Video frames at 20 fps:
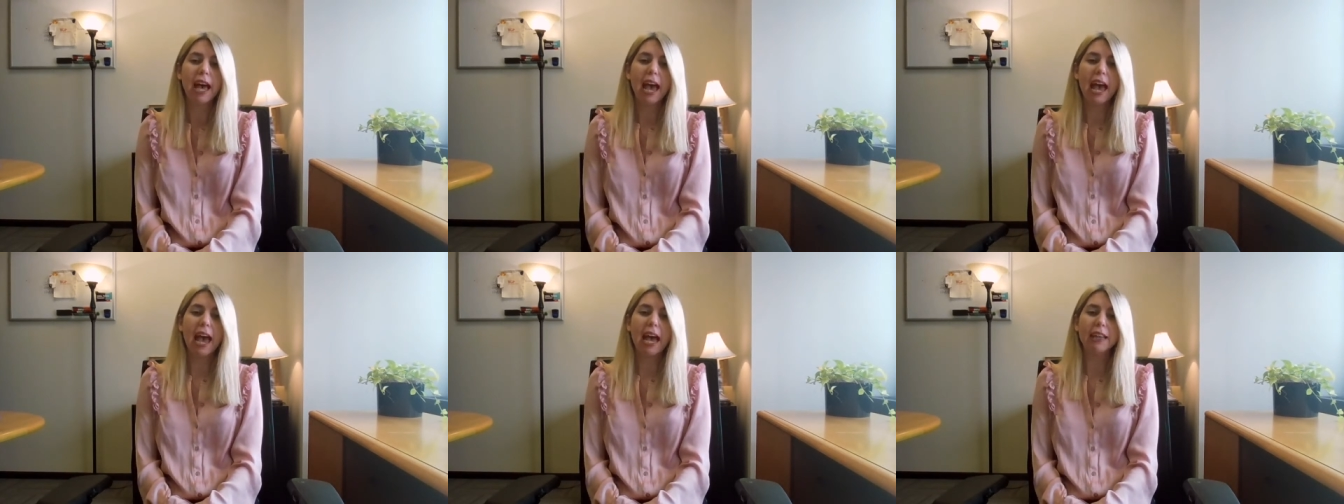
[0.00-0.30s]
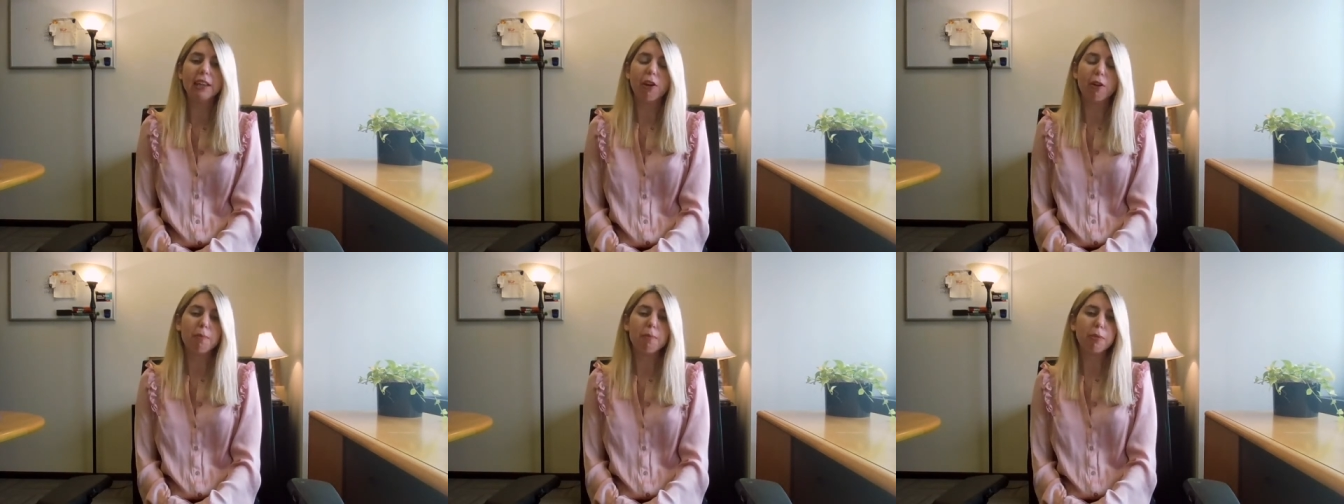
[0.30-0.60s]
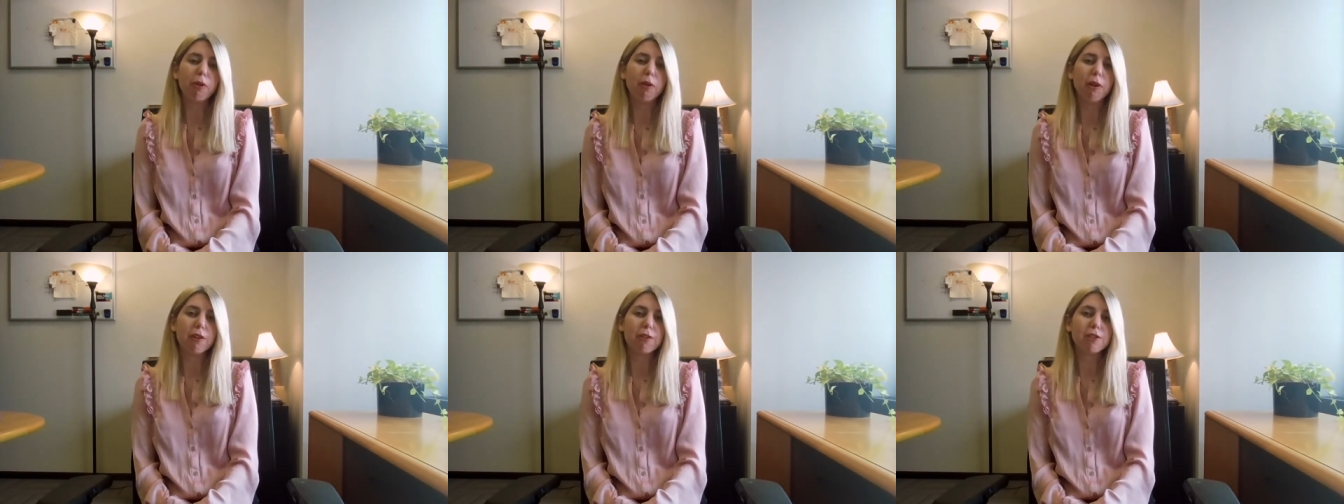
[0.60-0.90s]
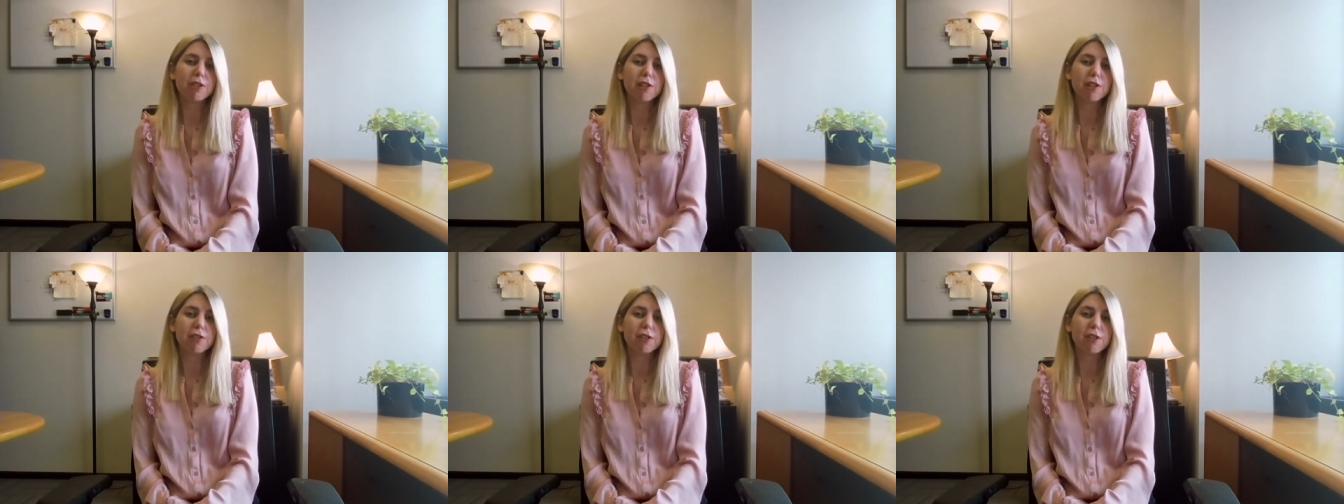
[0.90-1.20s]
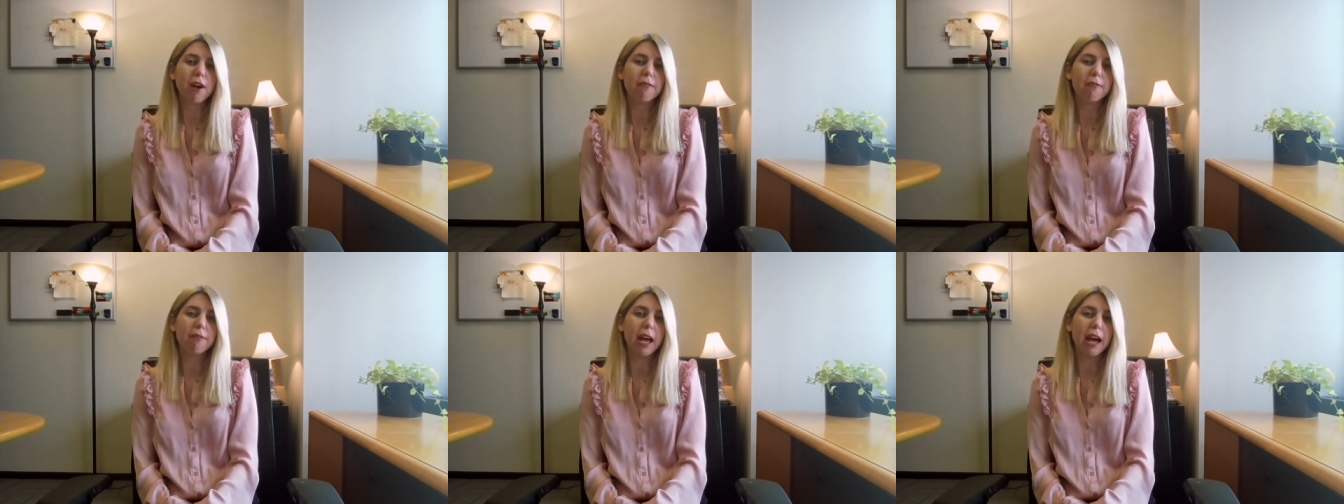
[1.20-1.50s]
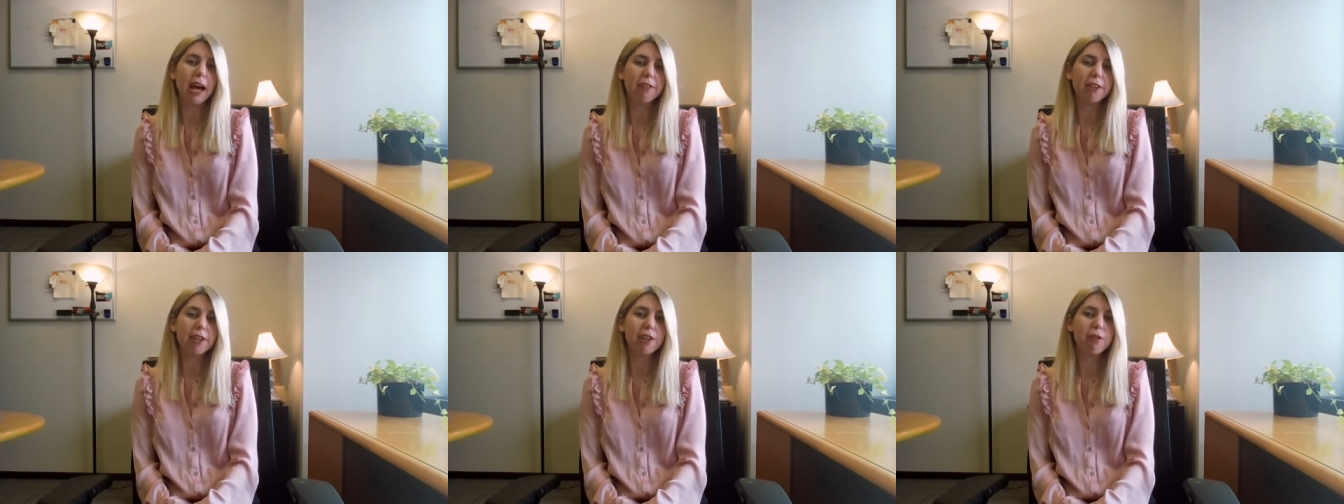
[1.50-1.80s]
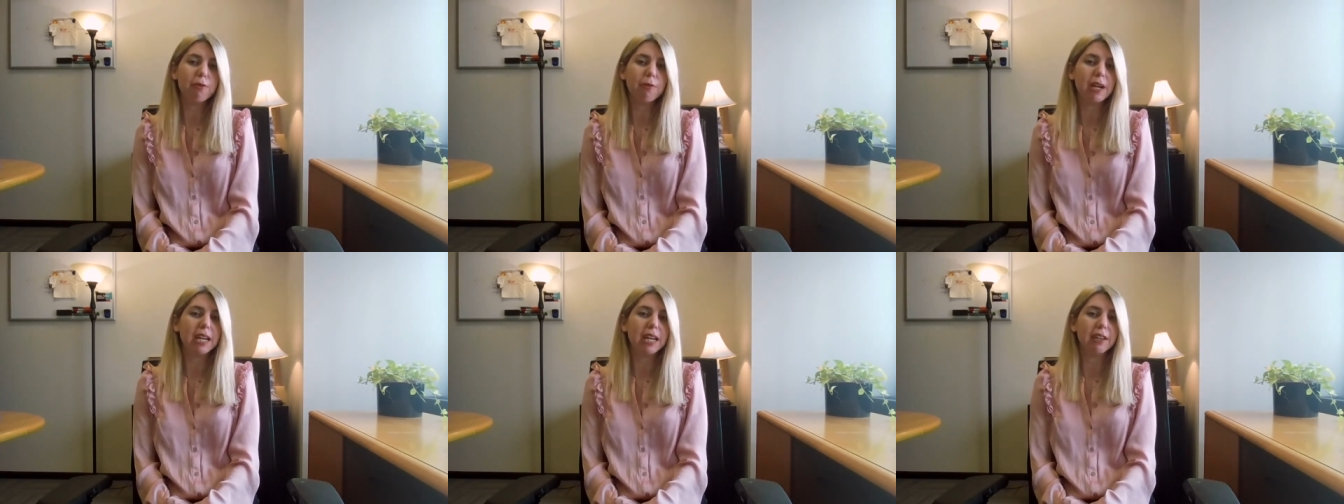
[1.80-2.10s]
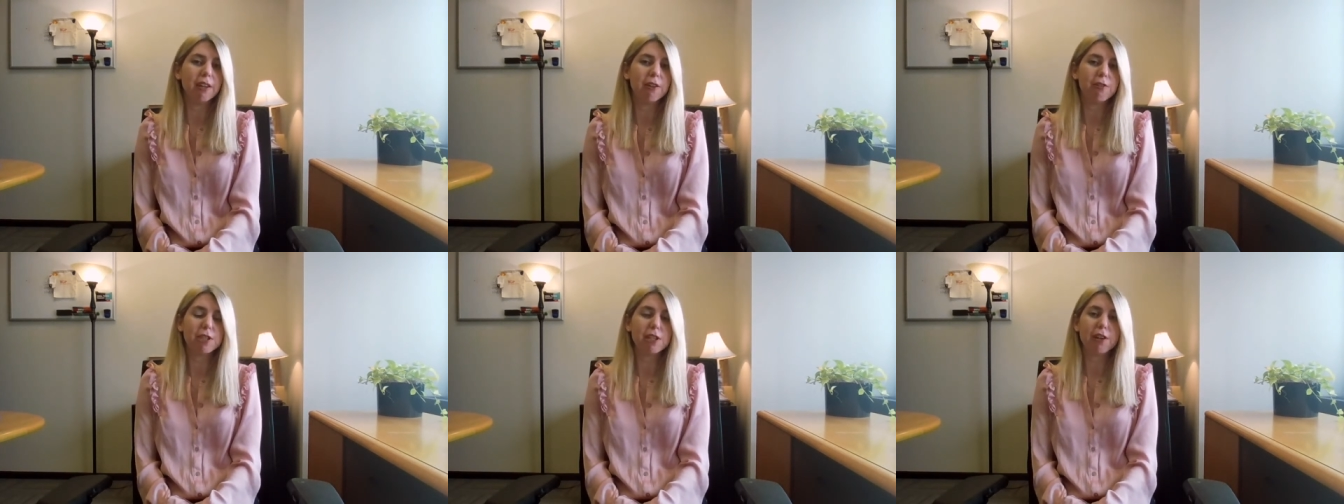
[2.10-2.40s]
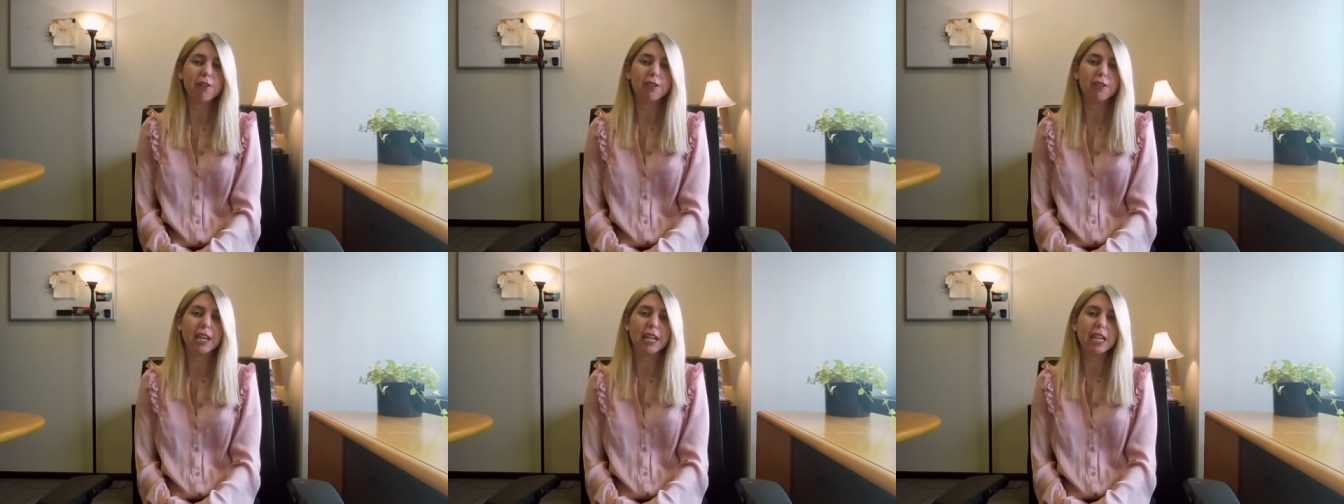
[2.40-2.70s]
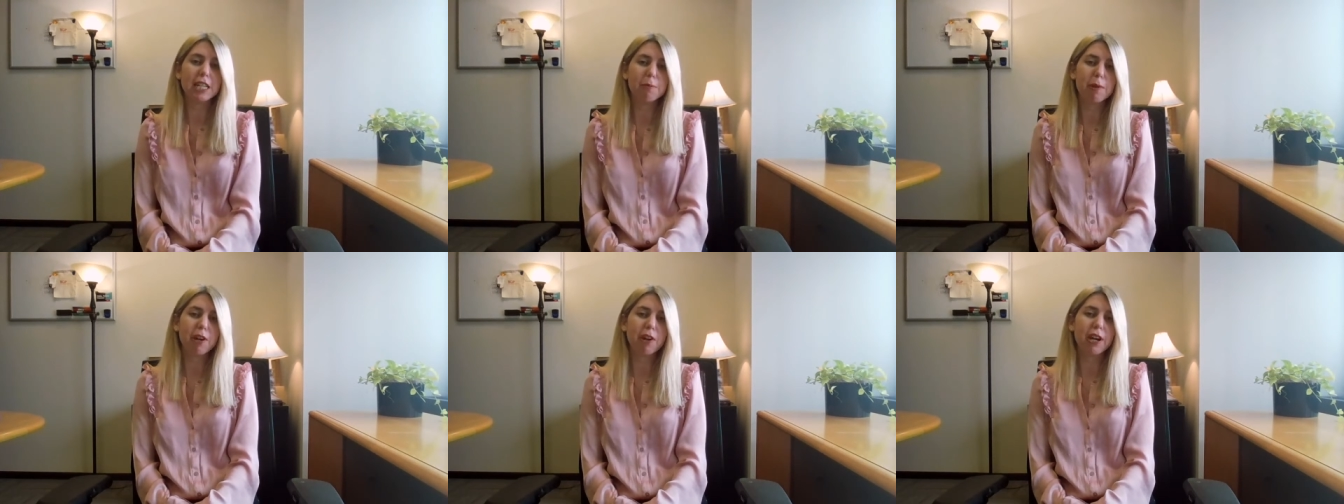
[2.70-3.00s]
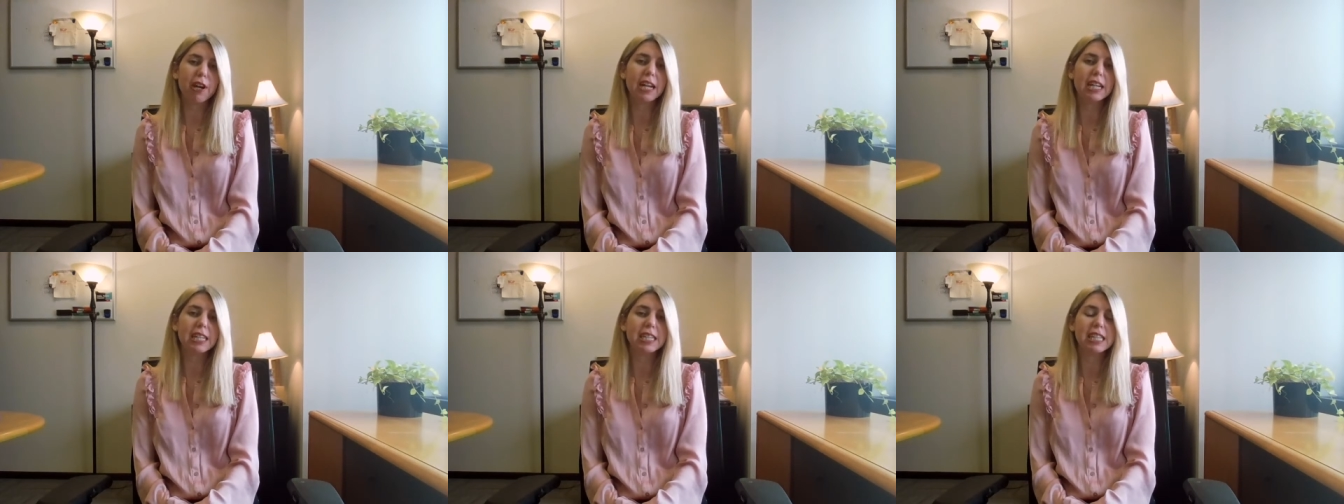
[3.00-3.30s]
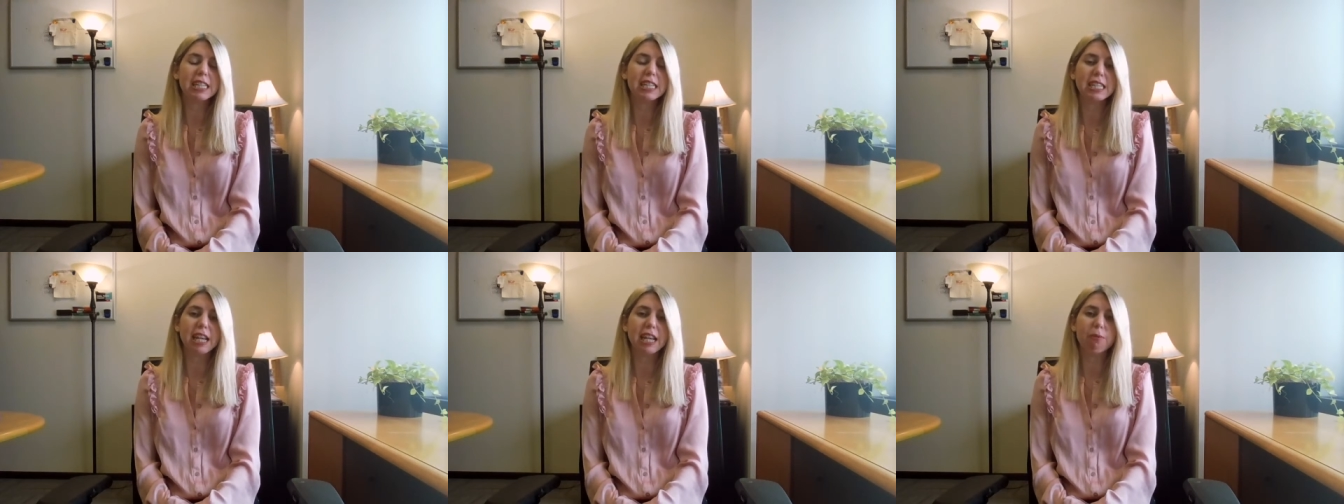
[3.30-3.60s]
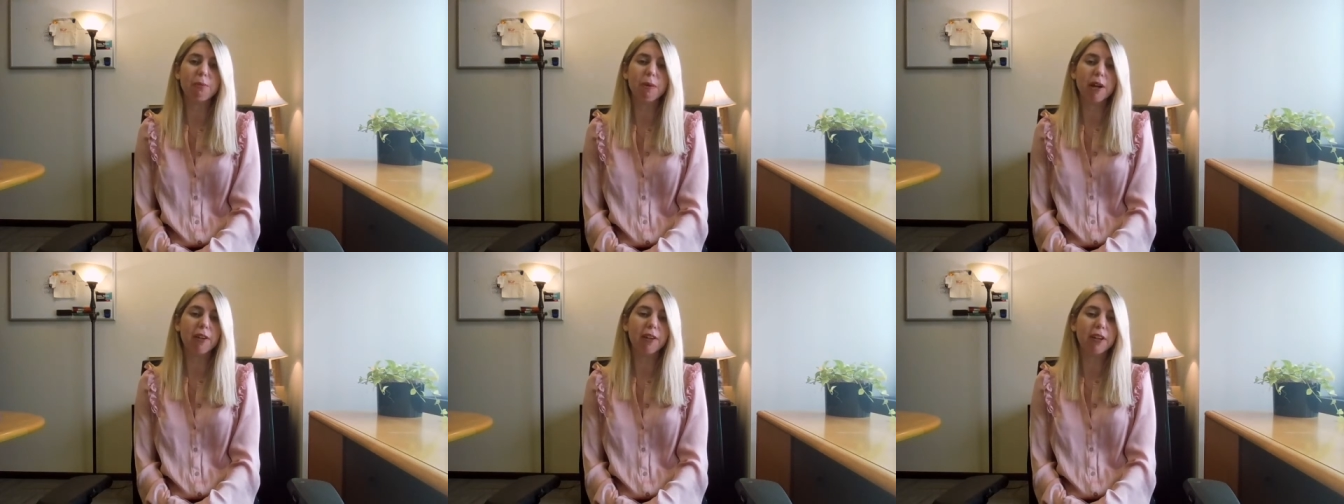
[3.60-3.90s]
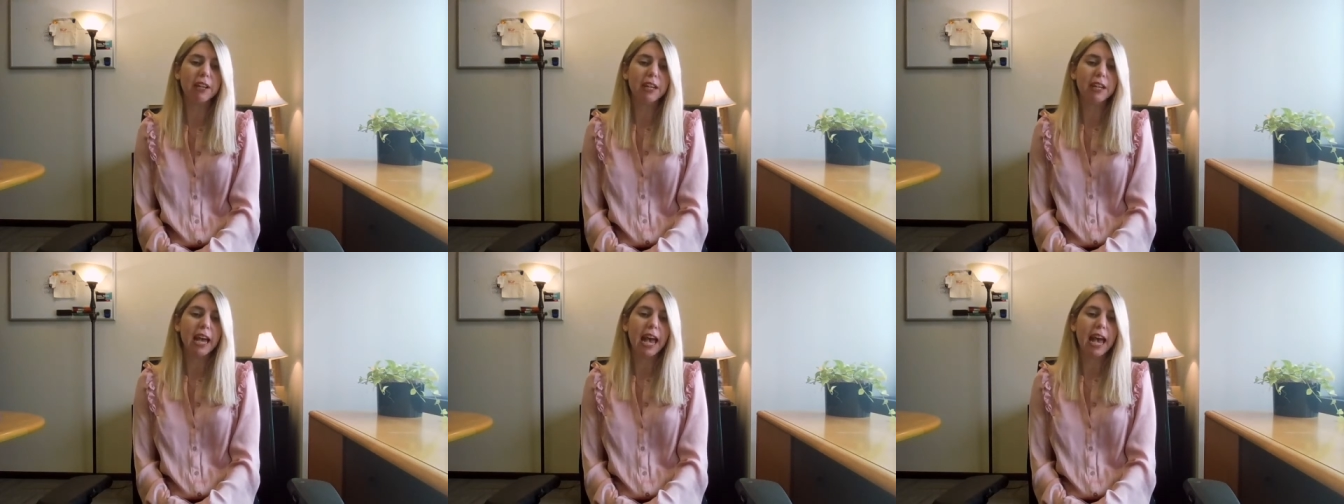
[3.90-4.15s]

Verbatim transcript: and their employer still saw value in their skills and experience and said, well,